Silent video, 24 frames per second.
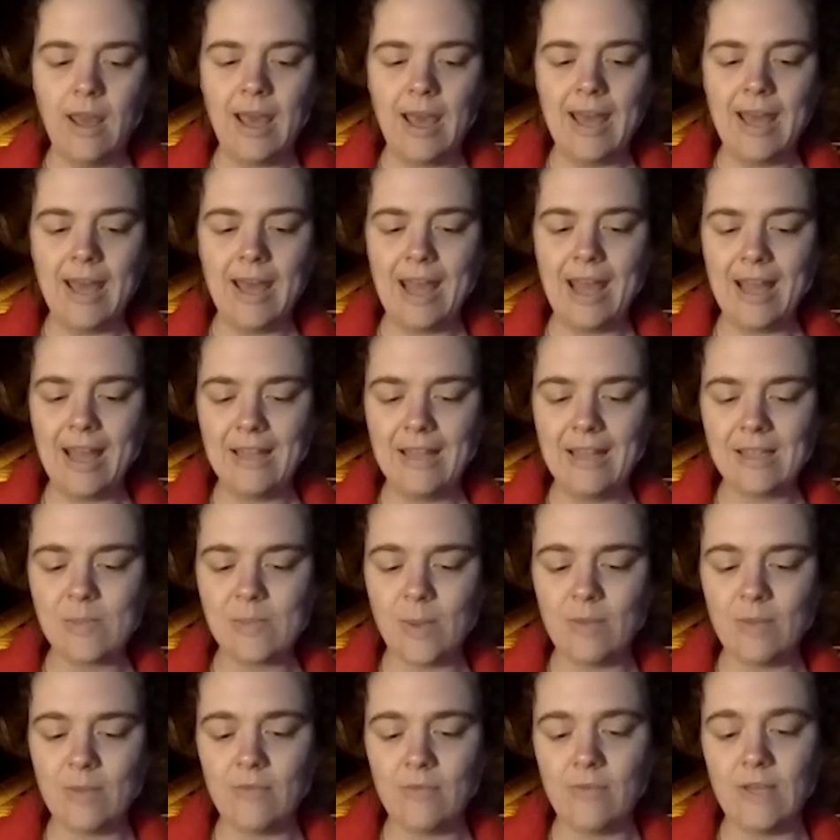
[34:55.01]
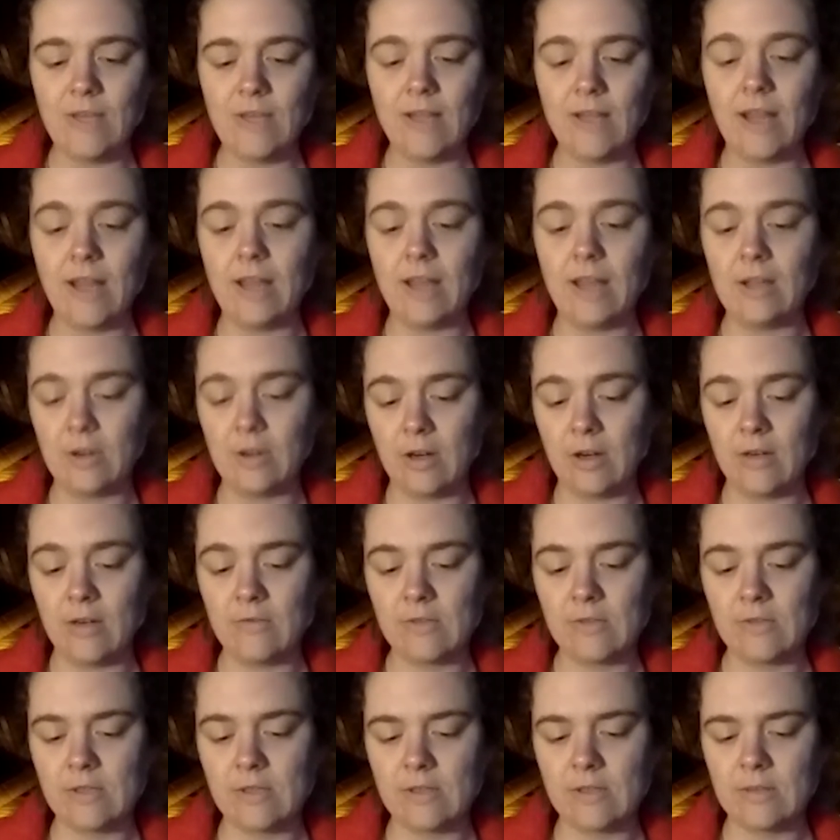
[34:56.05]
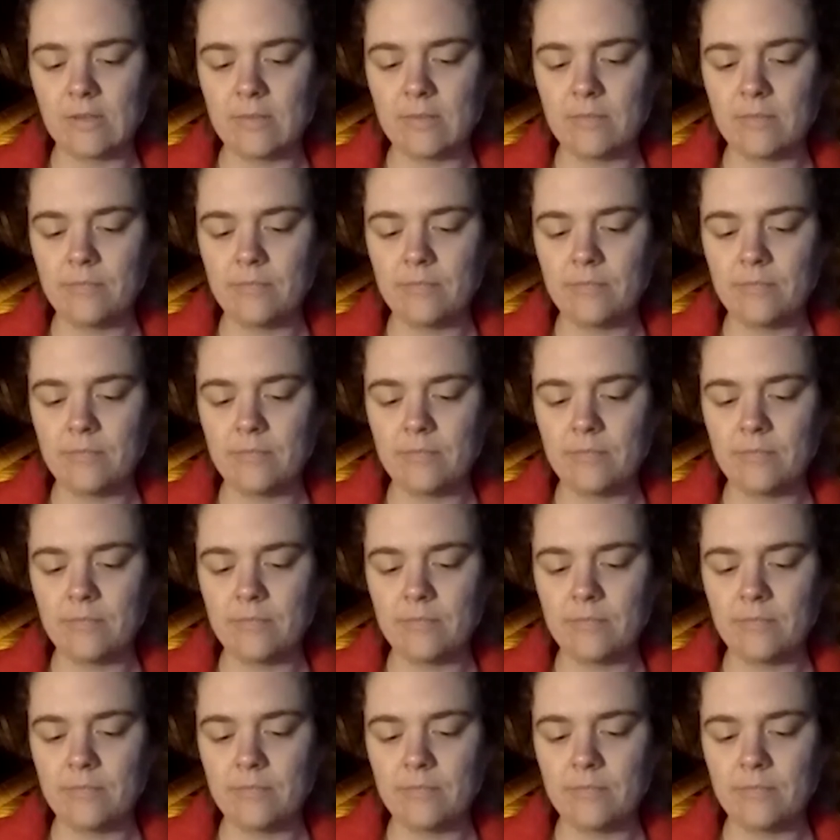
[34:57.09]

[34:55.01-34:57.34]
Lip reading: and hence my feline curves.